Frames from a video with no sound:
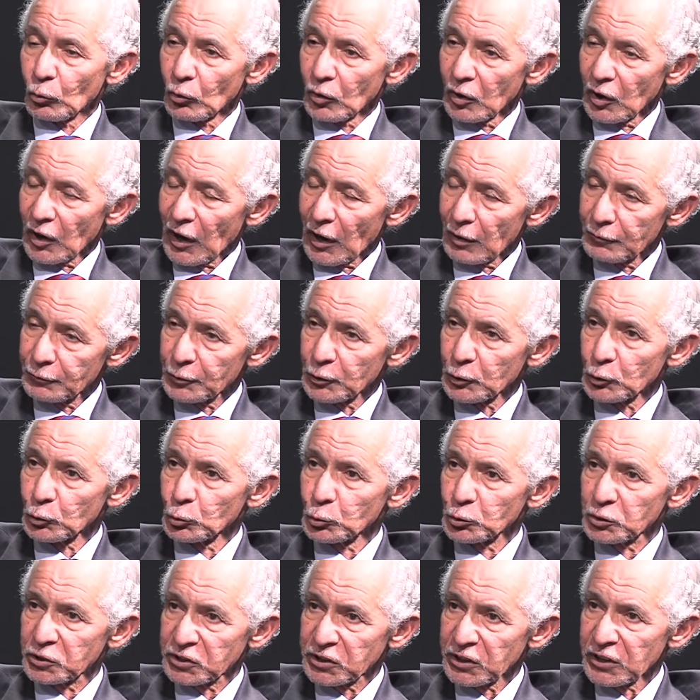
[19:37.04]
Have you
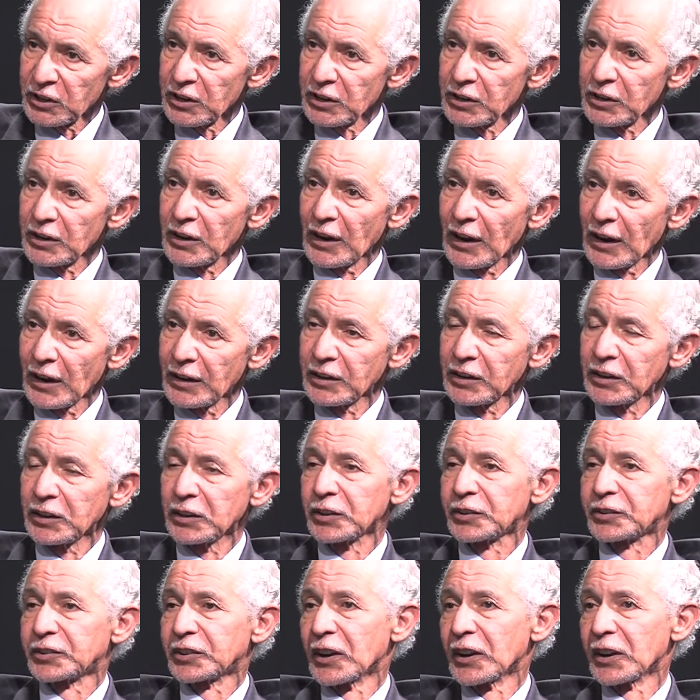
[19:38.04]
seen
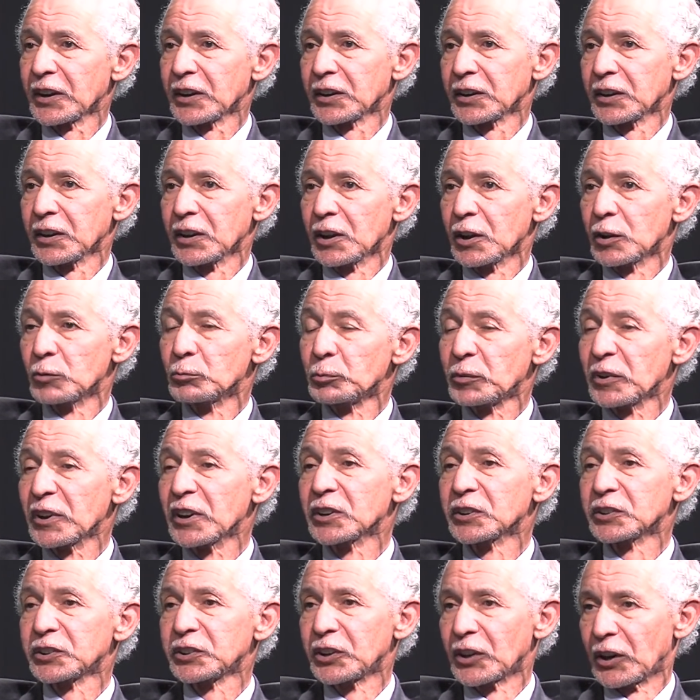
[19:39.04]
anything being
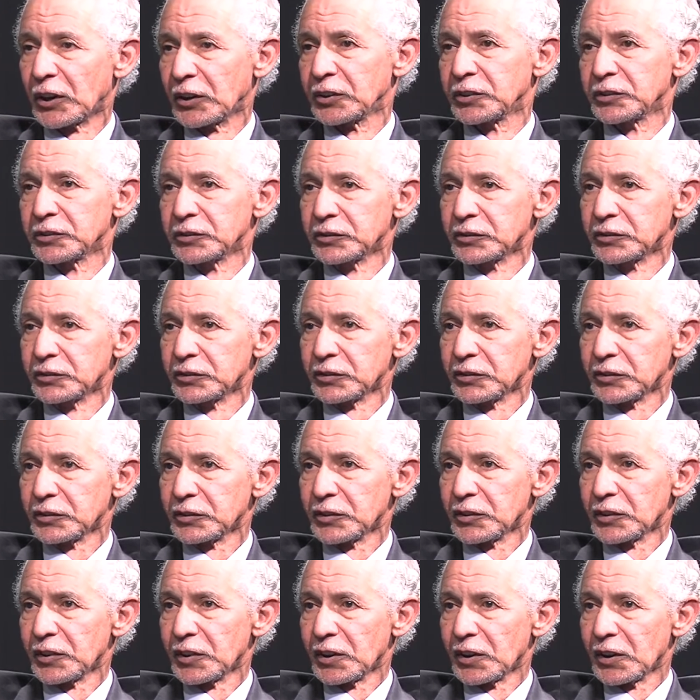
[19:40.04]
done
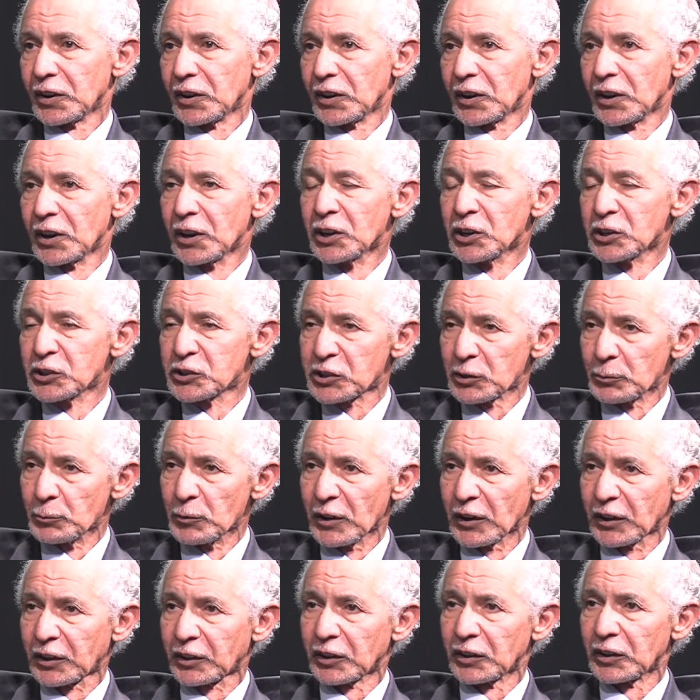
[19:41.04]
in
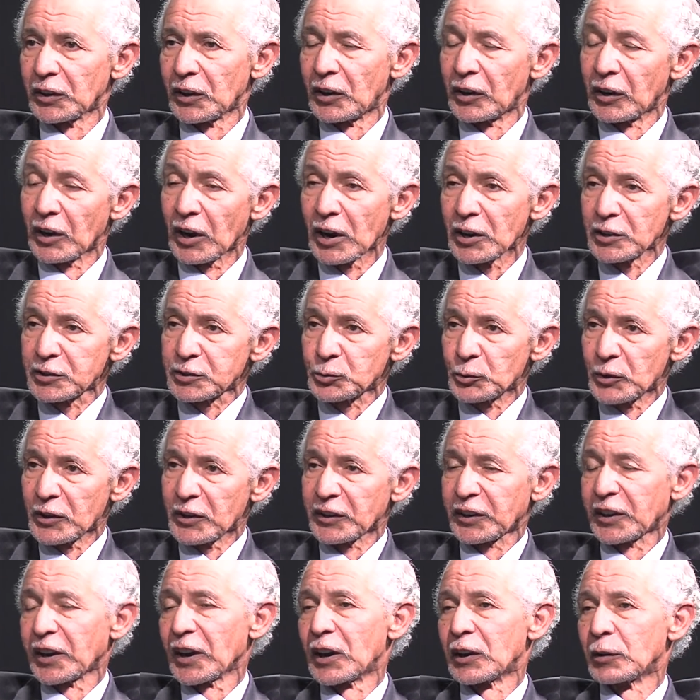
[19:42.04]
Jamaica or elsewhere in the
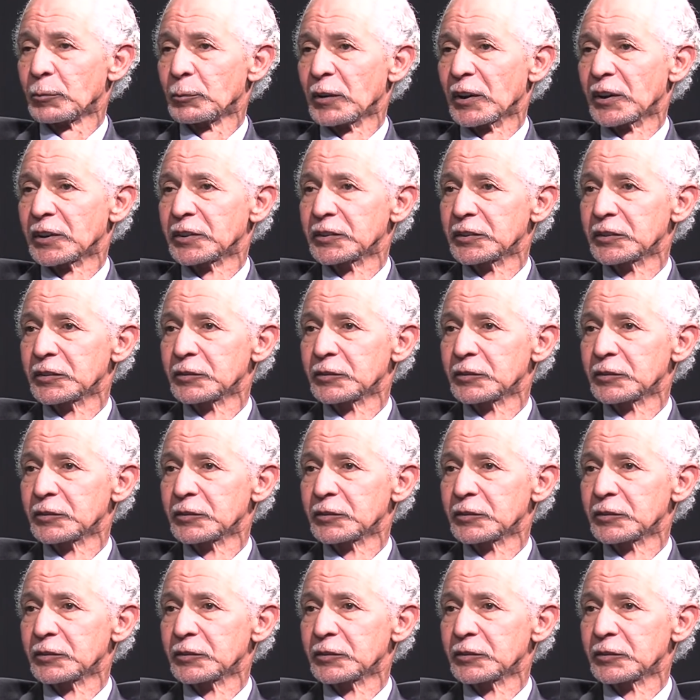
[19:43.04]
Caribbean